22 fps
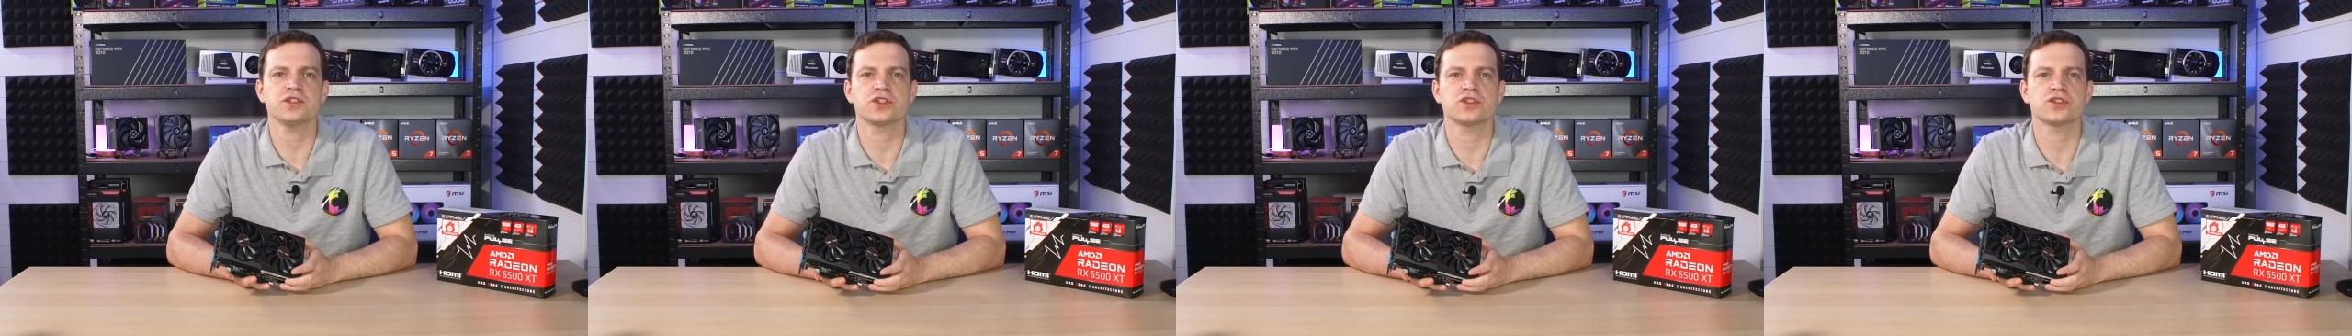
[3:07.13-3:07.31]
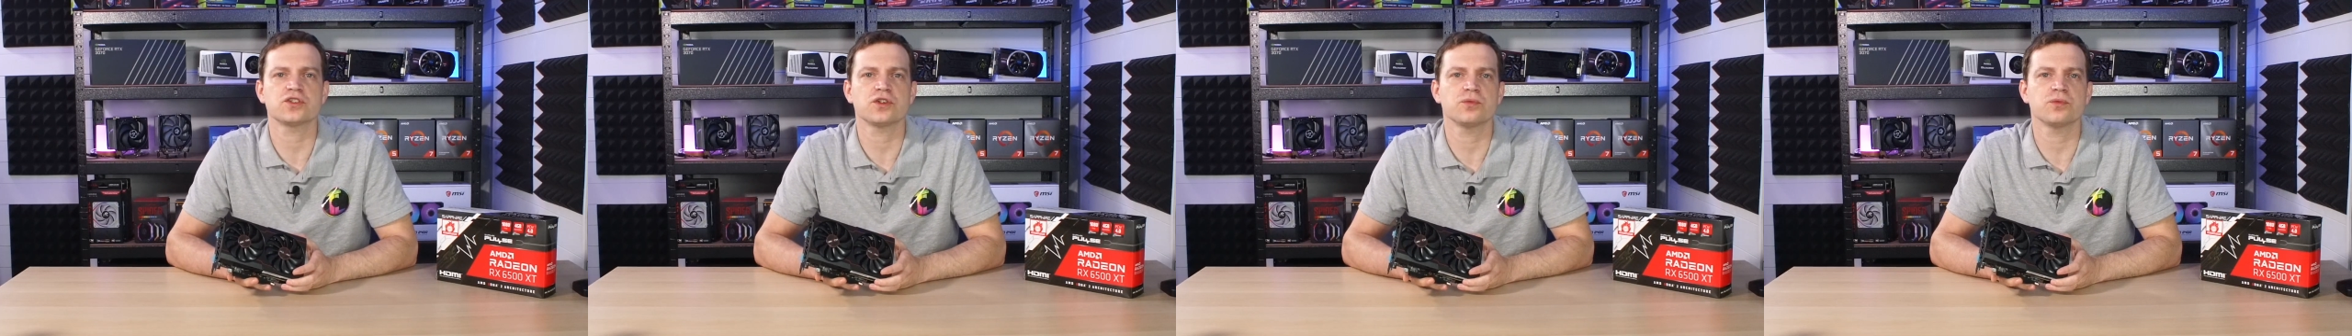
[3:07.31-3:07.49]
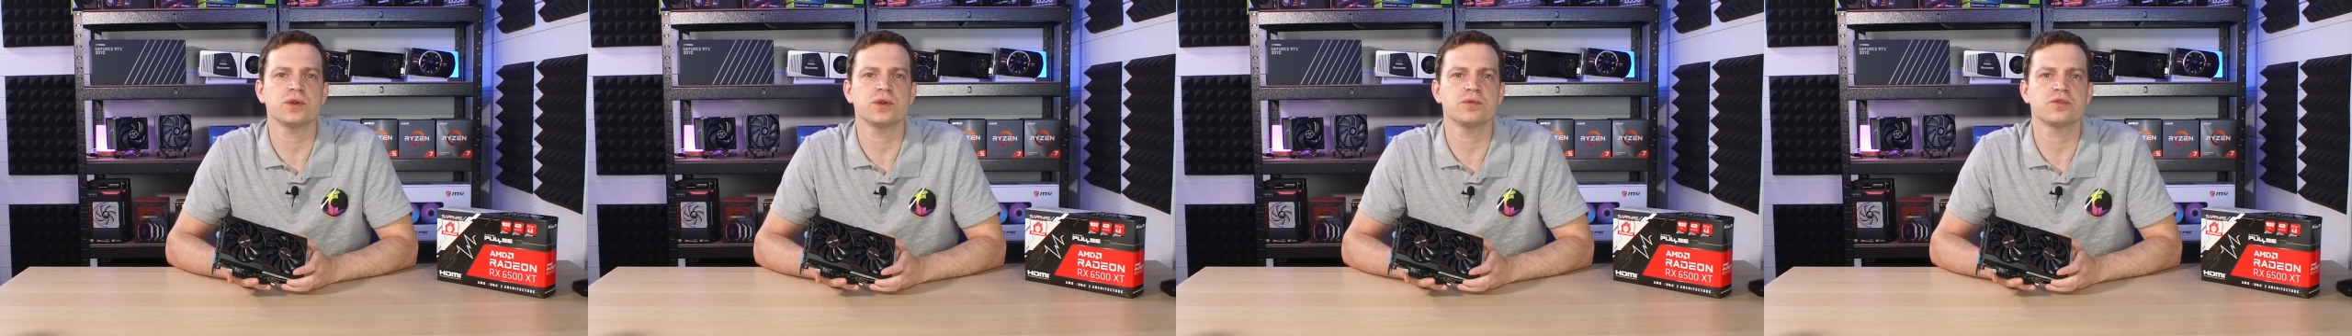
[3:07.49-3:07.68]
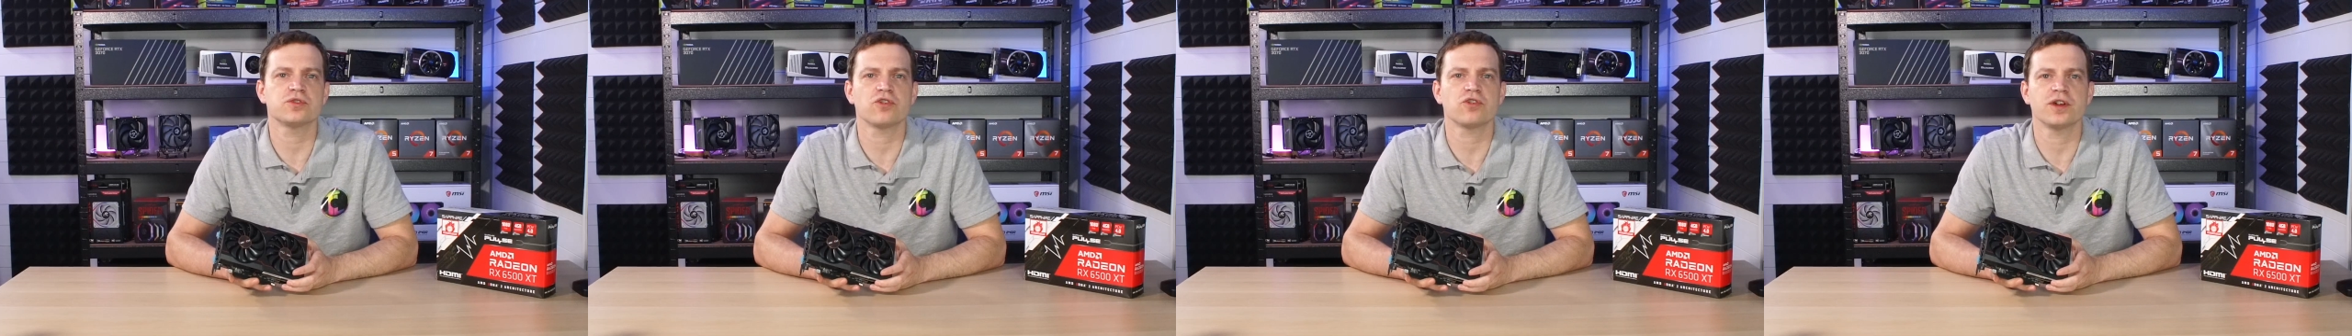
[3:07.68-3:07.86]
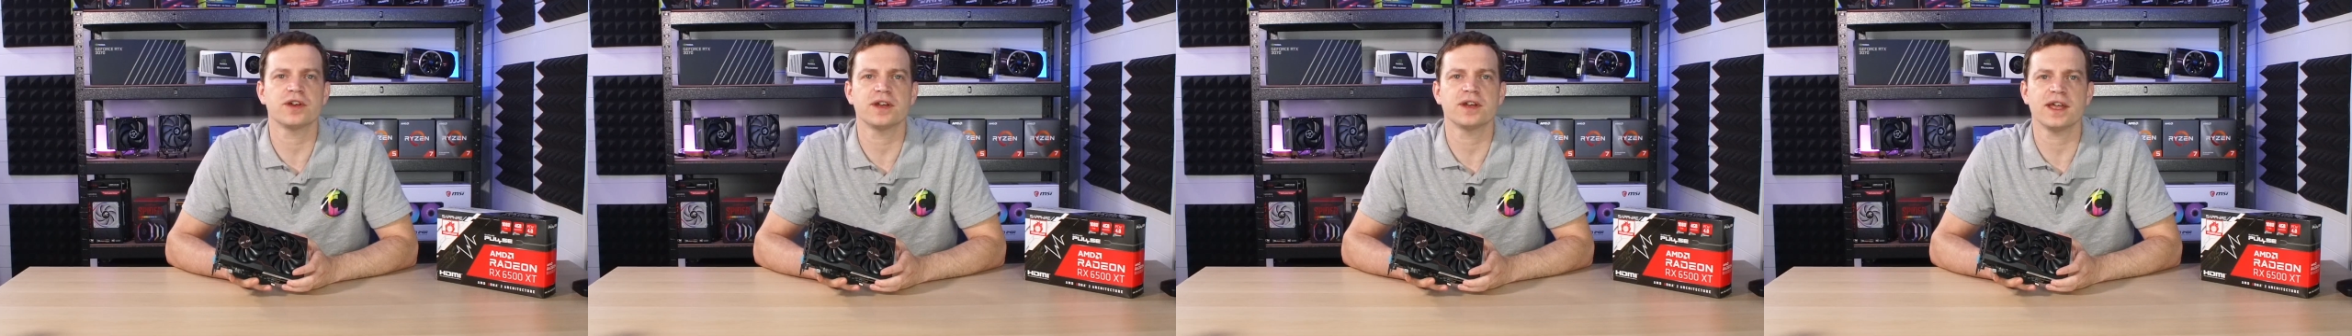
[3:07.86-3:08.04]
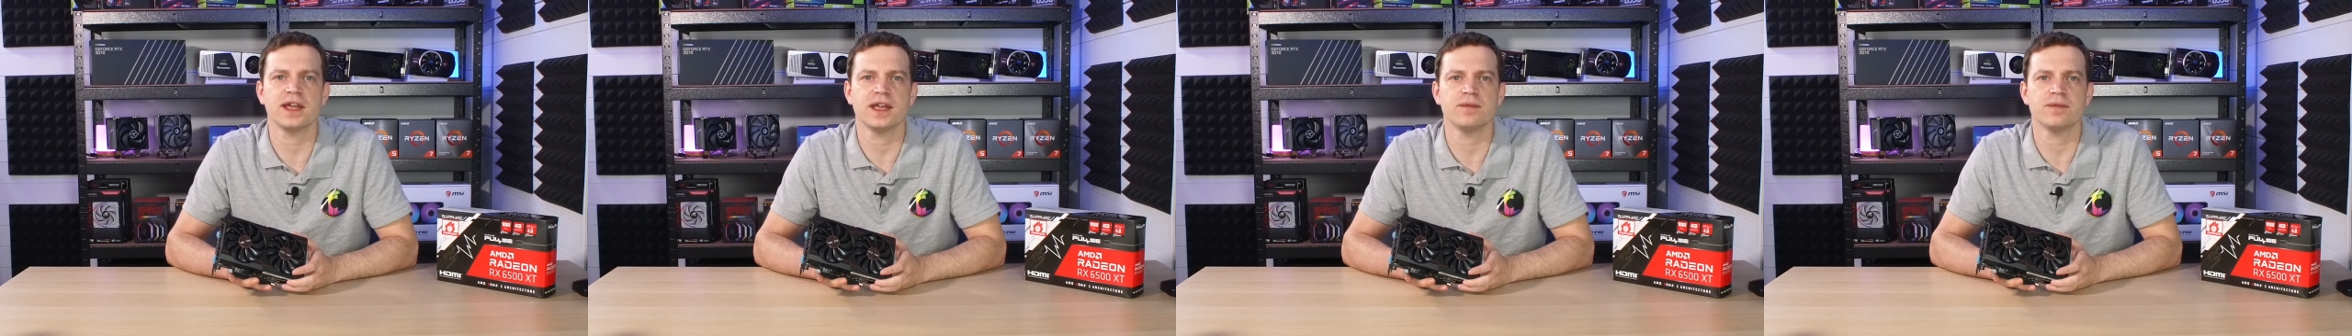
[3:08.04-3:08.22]
so we were
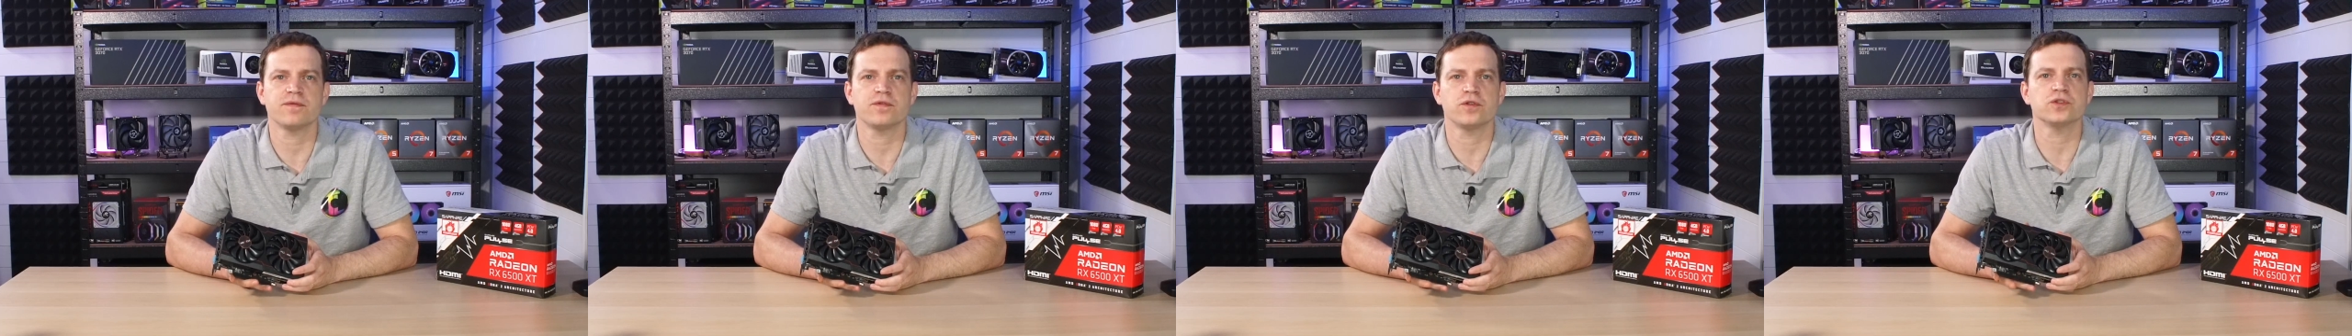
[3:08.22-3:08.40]
trying to aim